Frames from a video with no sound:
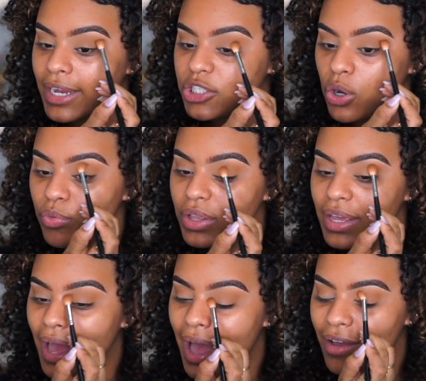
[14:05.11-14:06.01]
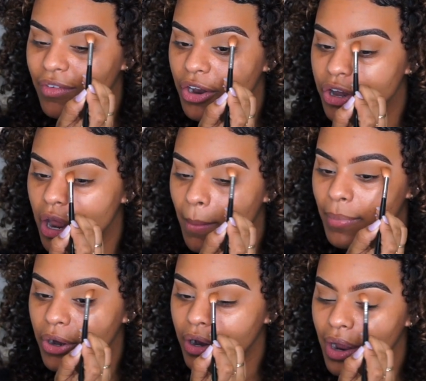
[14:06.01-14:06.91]
I don't really have a
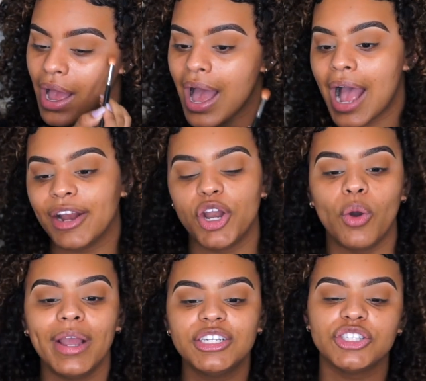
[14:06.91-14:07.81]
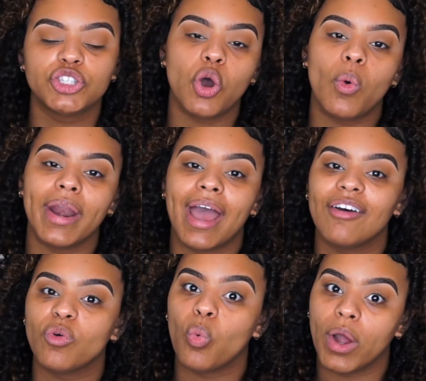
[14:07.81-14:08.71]
number. I know I just don't want to
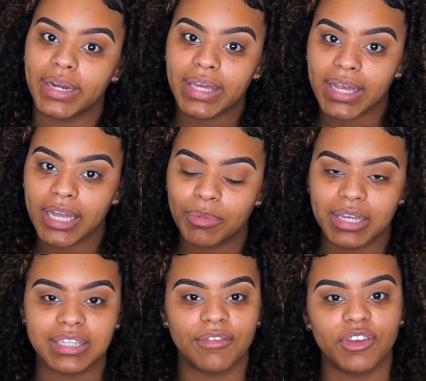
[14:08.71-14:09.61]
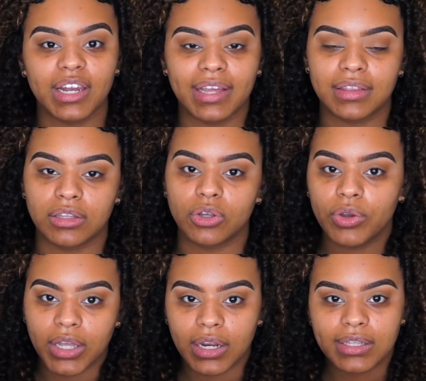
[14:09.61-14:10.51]
have one kid, because I feel like
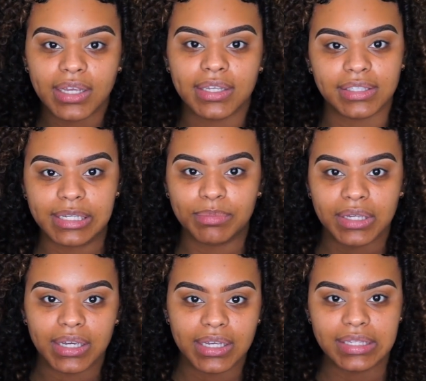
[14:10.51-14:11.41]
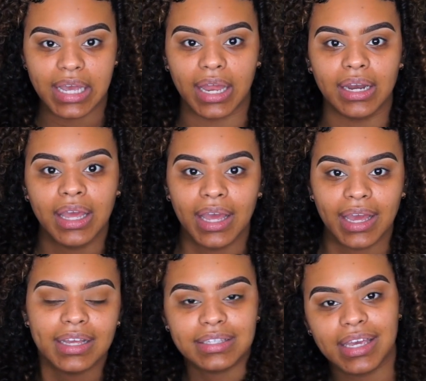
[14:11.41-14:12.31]
Dito, he needs like siblings, and
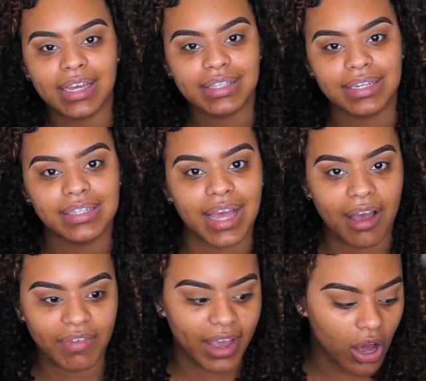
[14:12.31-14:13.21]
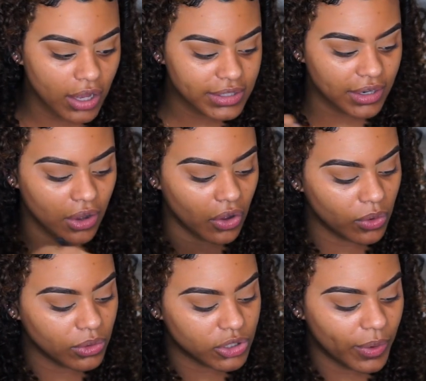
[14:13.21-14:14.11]
his kids need to have like aunts and
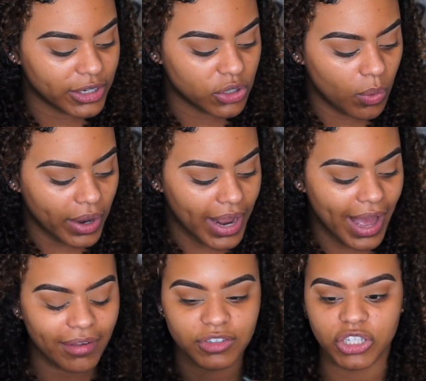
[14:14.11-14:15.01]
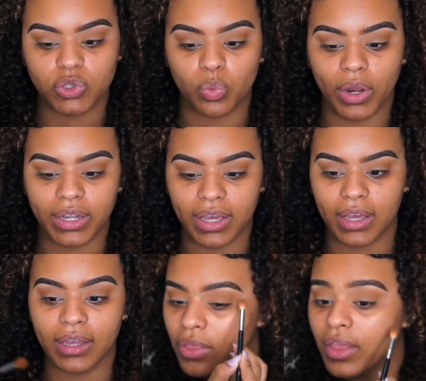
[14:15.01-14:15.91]
uncles. So I don't want to have just one
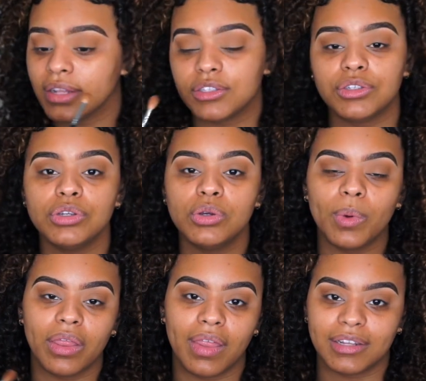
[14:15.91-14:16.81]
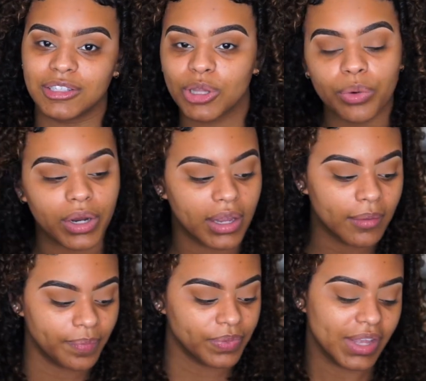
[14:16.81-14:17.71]
kid, whether that's two, whether that's
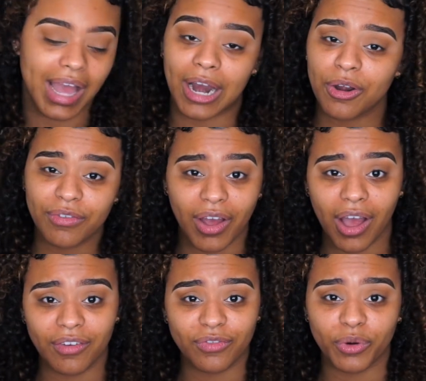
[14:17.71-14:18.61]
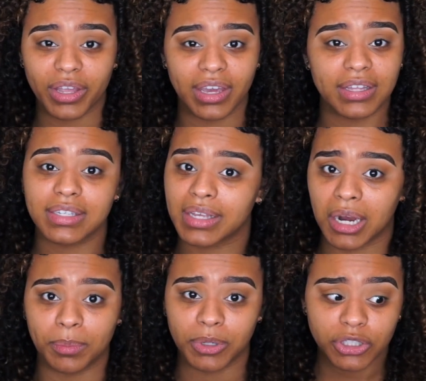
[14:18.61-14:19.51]
three. I don't know if I'll have four kids. It's
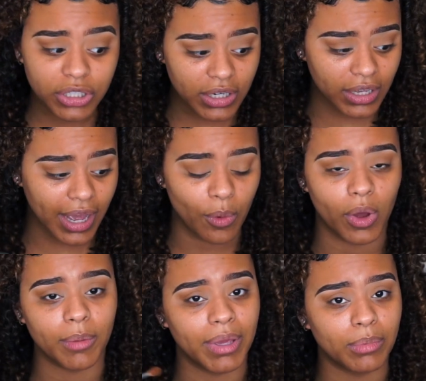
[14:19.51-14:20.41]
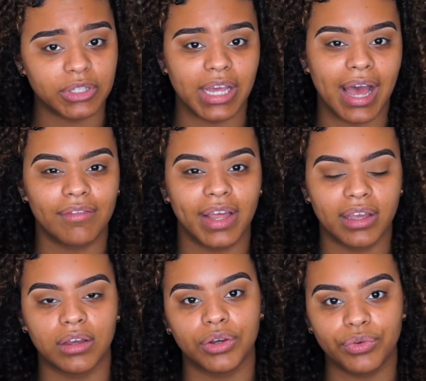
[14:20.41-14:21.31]
kind of pushing it. I want to be able to have
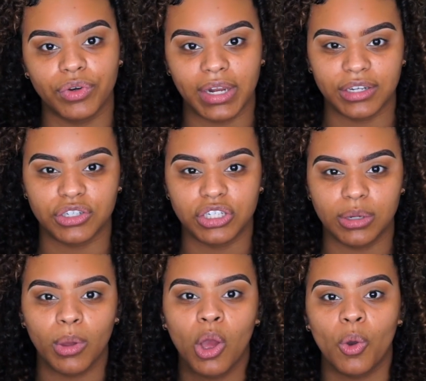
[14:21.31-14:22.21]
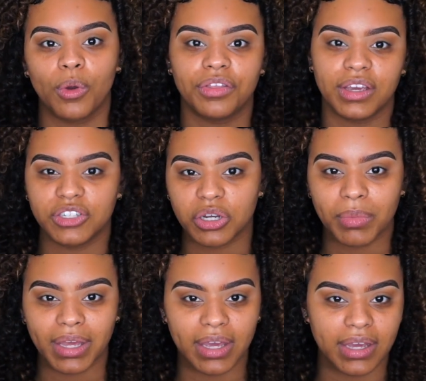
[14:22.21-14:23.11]
like a good relationship with each of
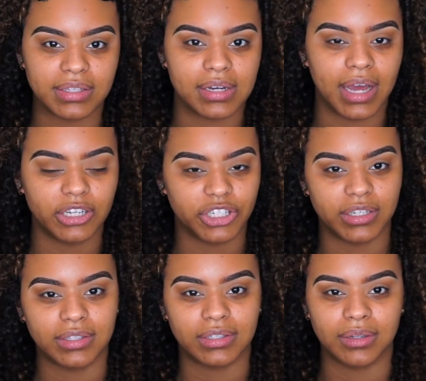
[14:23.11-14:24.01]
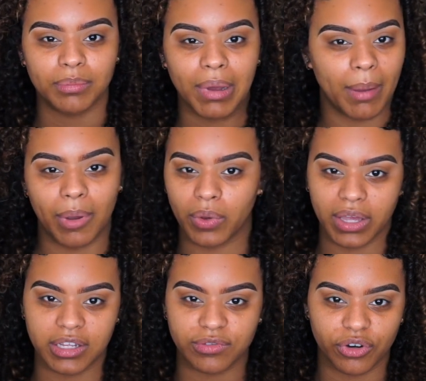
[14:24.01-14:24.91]
my kids and not just pop out
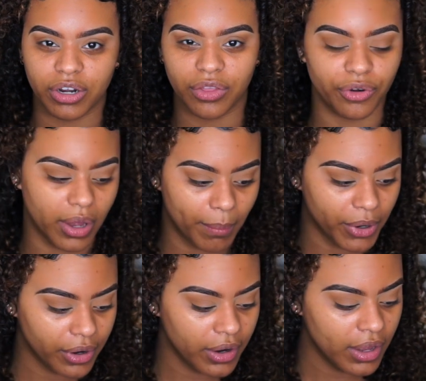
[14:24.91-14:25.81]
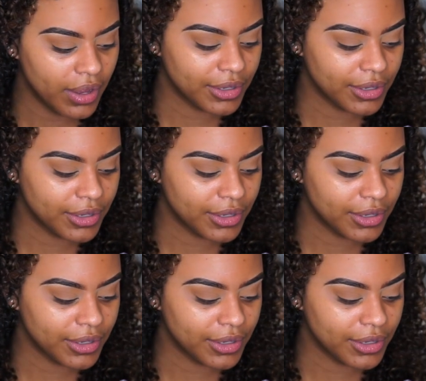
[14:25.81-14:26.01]
kids for another number.